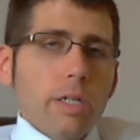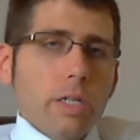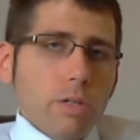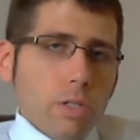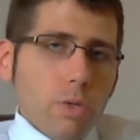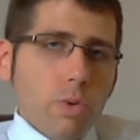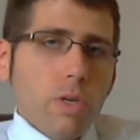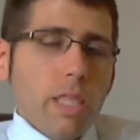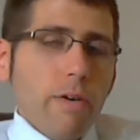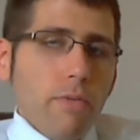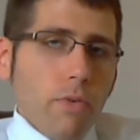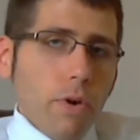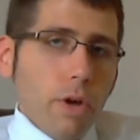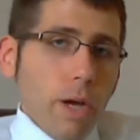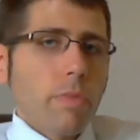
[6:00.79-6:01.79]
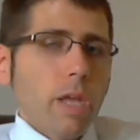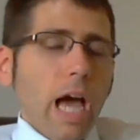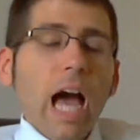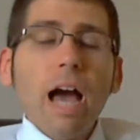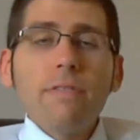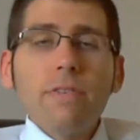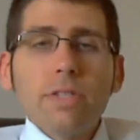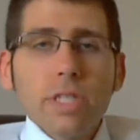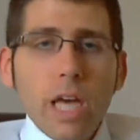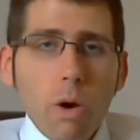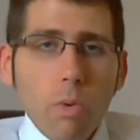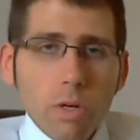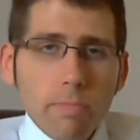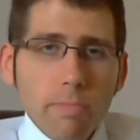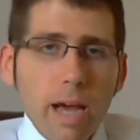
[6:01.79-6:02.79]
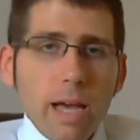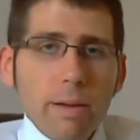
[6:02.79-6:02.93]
doing that for you. Obviously, I wouldn't mind